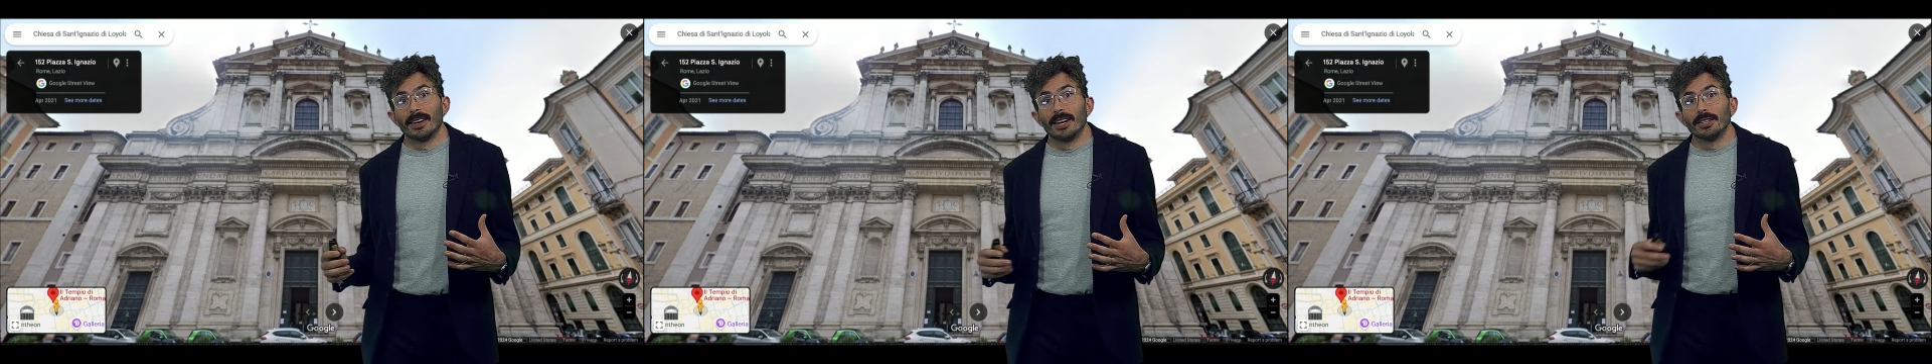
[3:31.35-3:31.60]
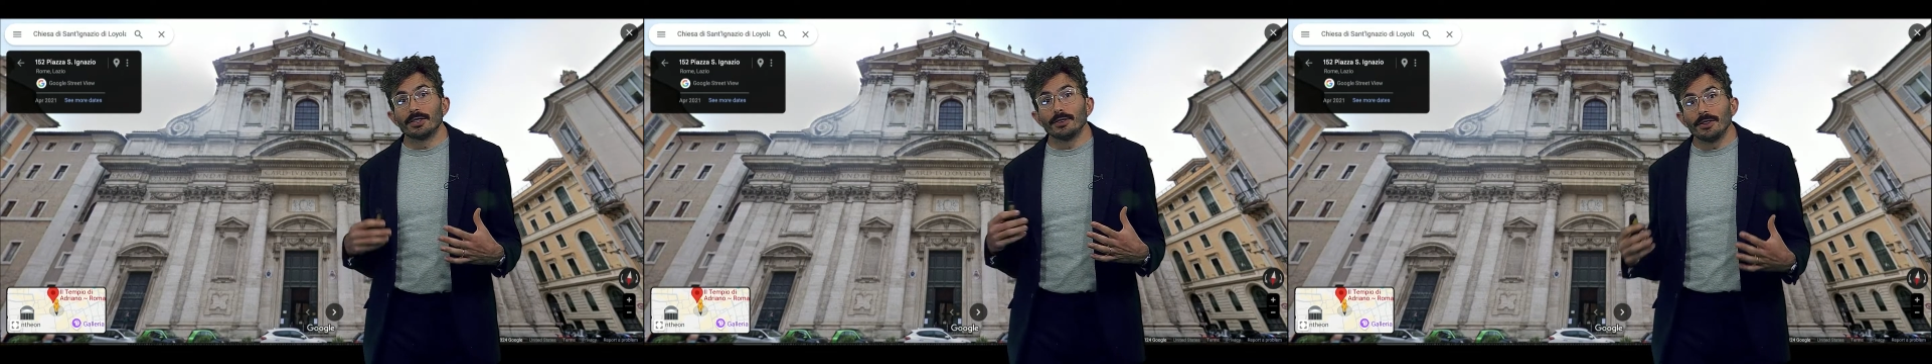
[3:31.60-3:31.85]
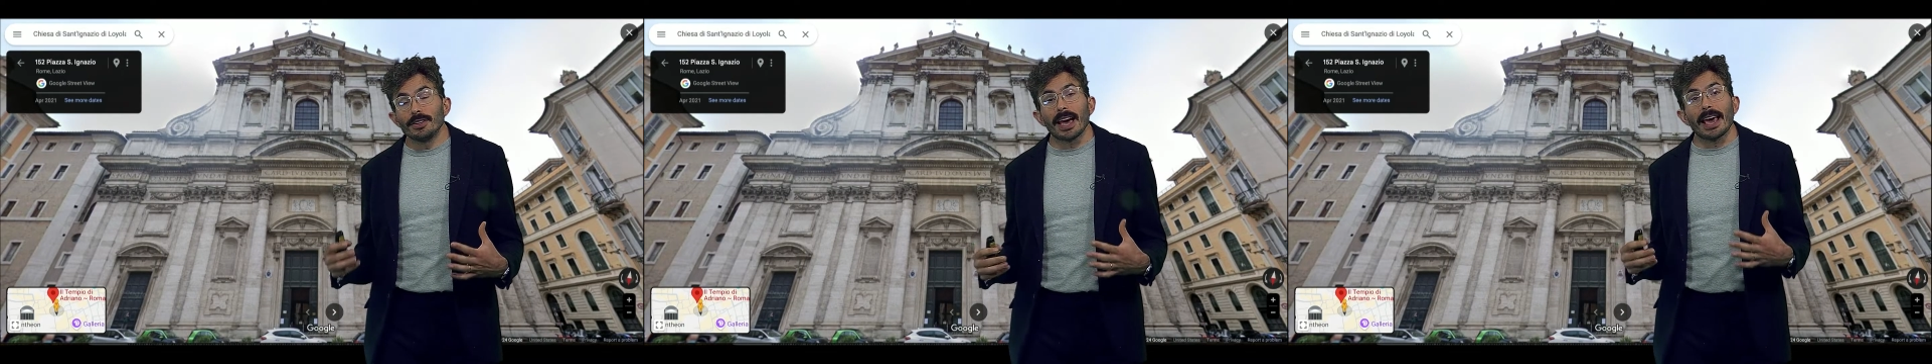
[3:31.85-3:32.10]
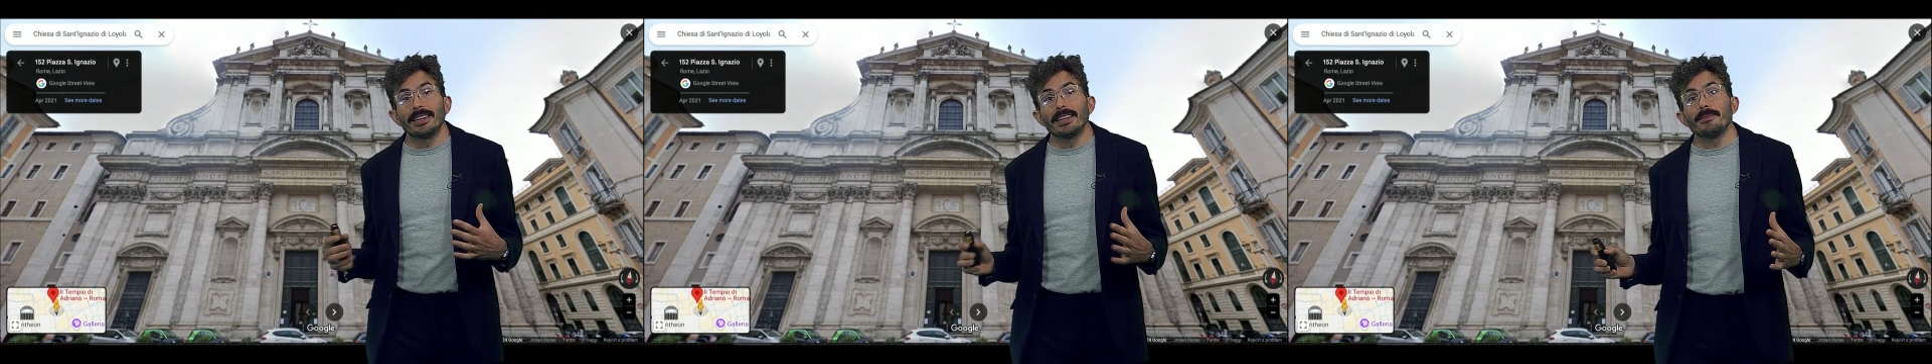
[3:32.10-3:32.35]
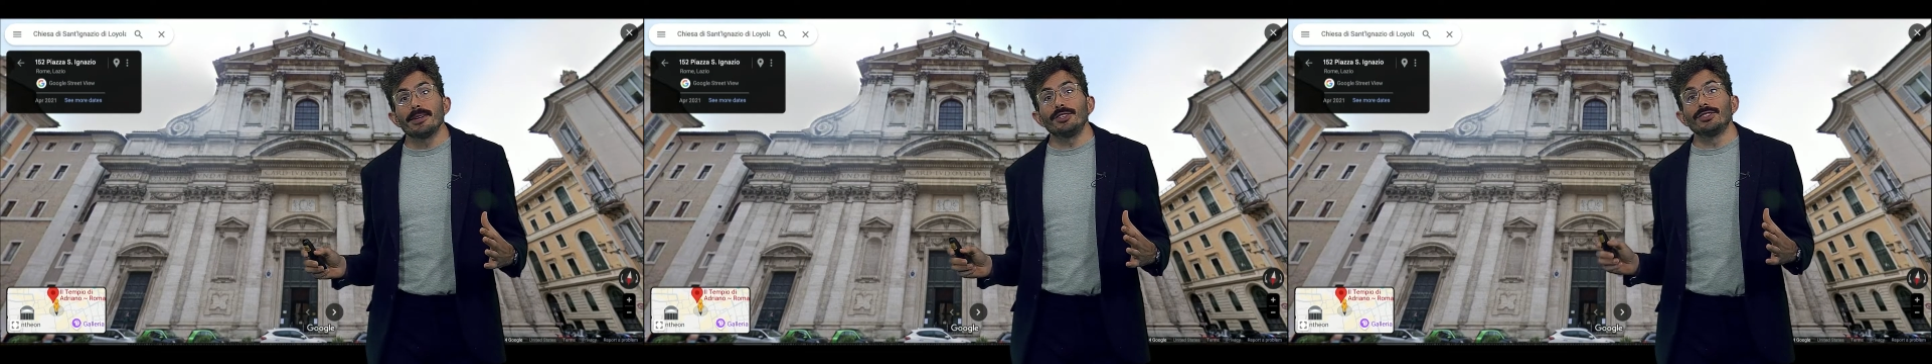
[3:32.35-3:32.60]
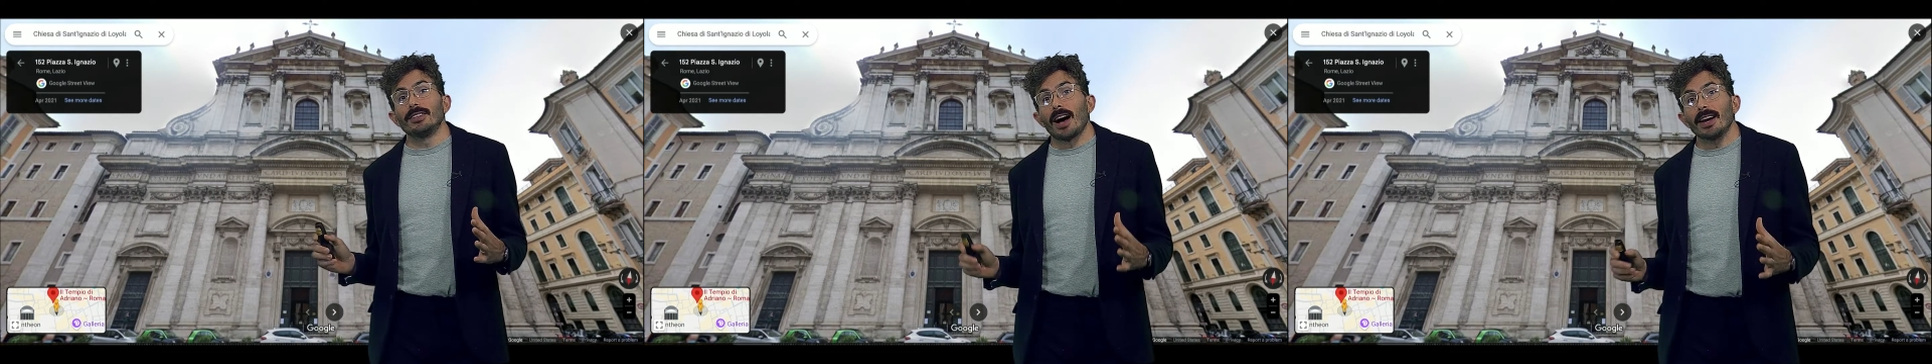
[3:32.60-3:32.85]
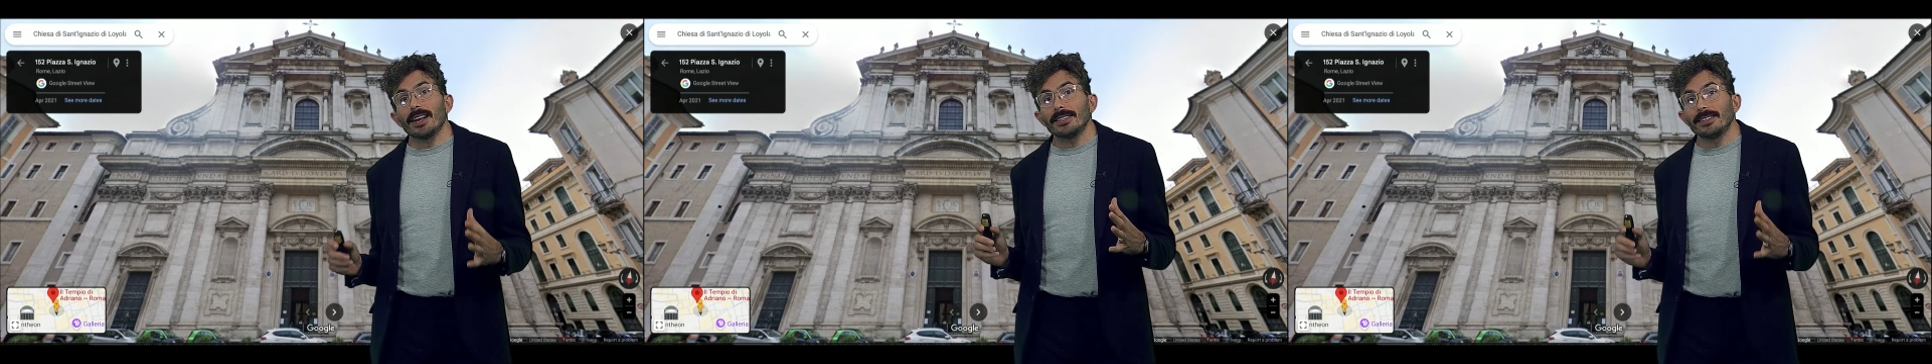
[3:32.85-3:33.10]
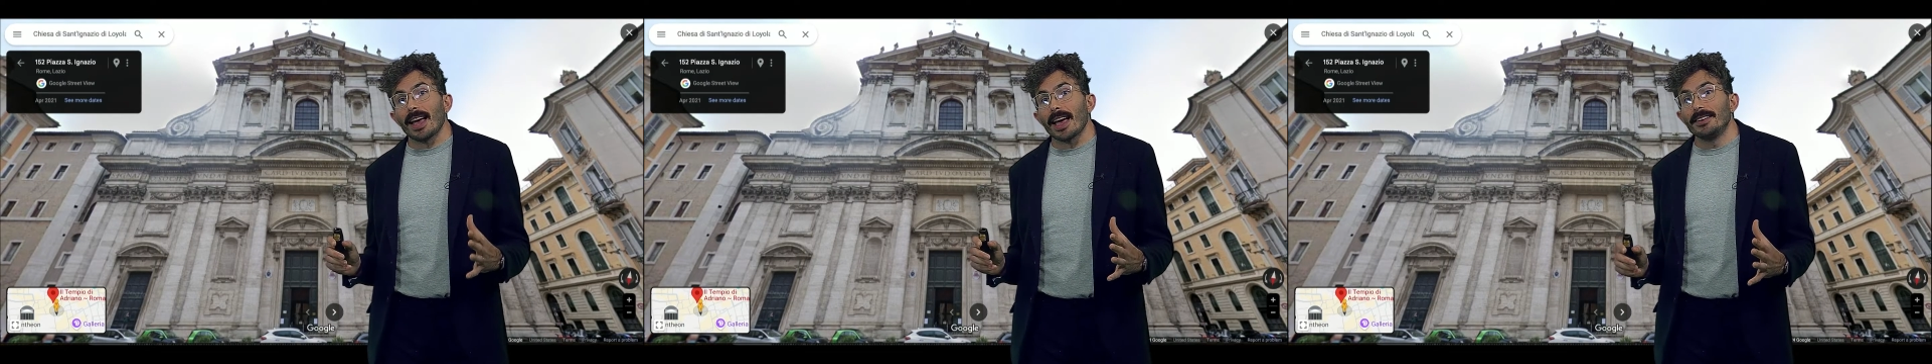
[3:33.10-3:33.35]
to look at an image not as
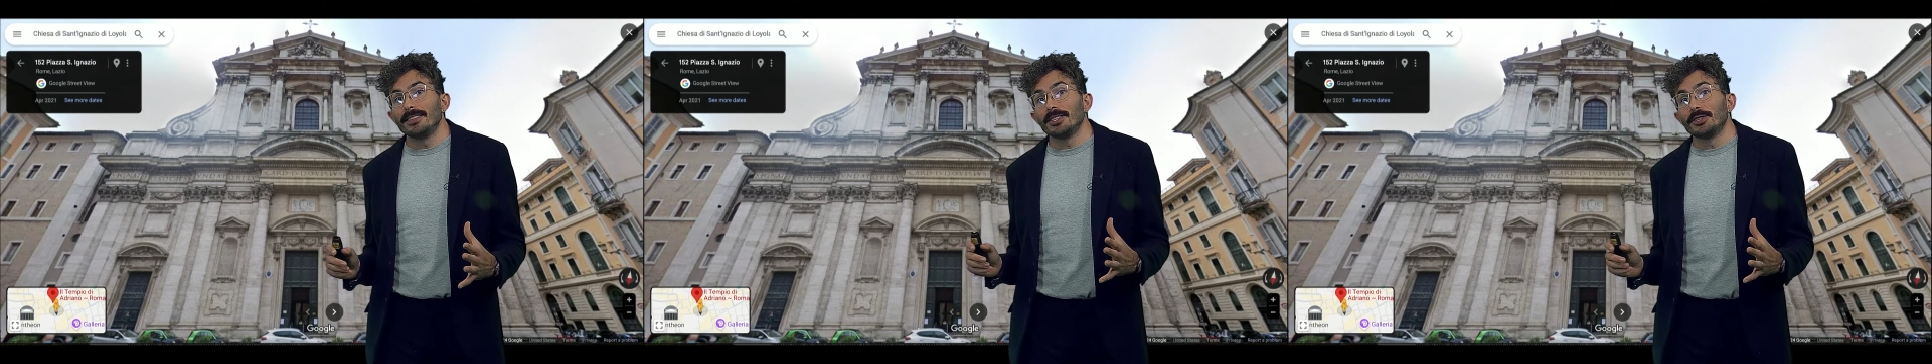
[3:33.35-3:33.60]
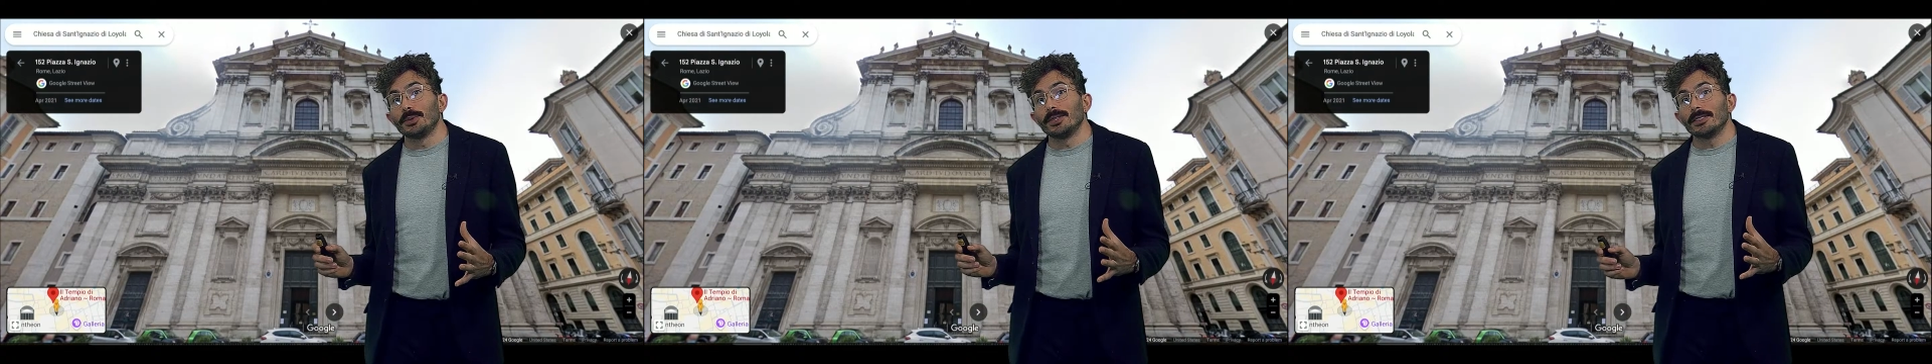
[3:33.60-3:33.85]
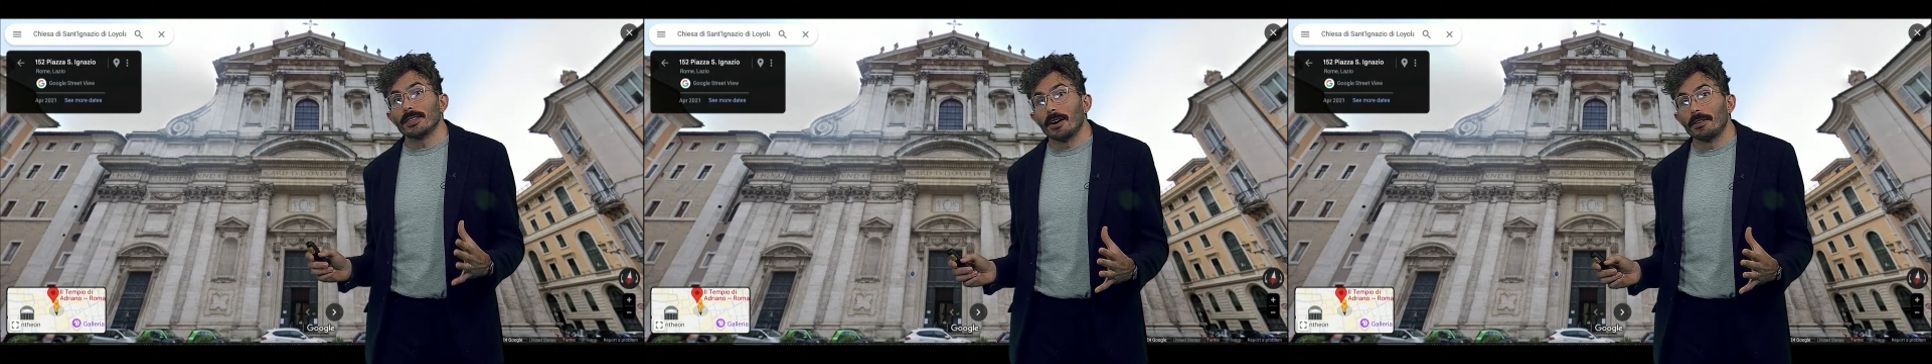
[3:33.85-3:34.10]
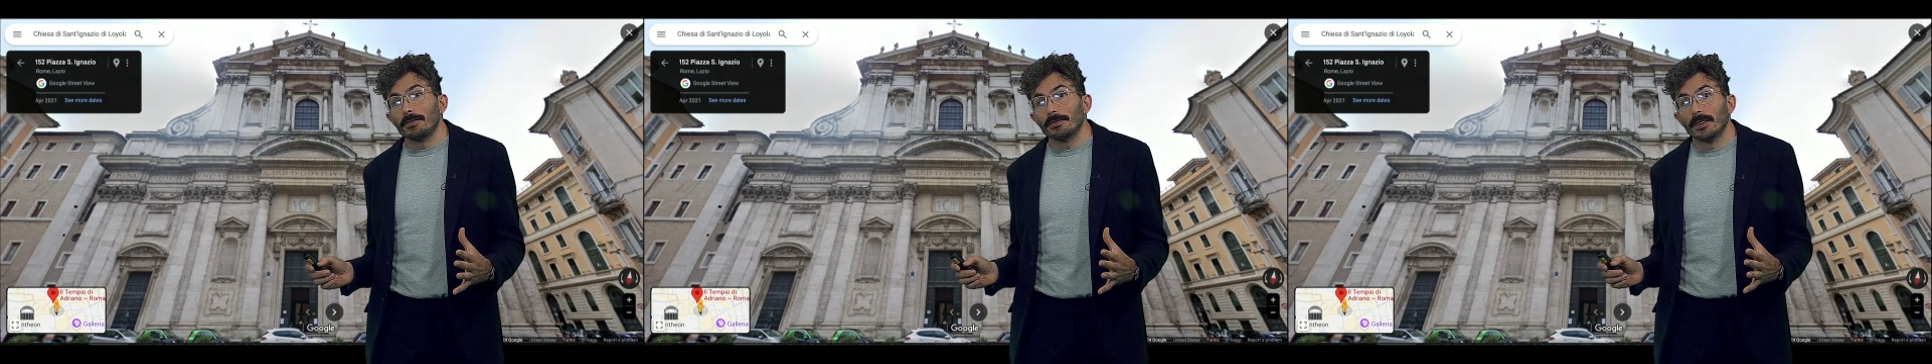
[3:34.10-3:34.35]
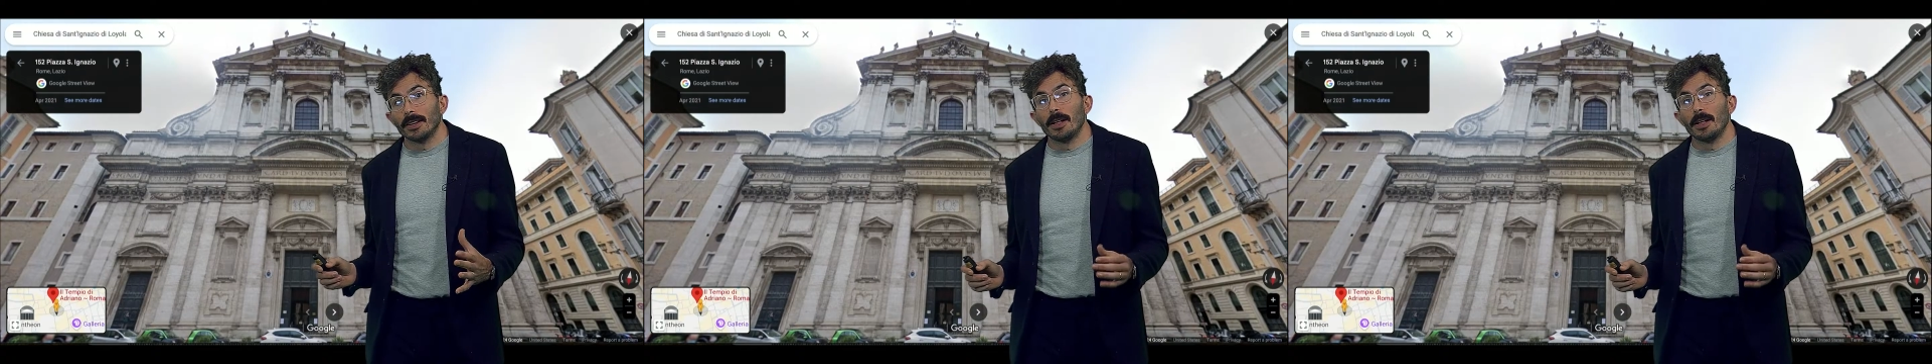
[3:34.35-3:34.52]
an end unto itself,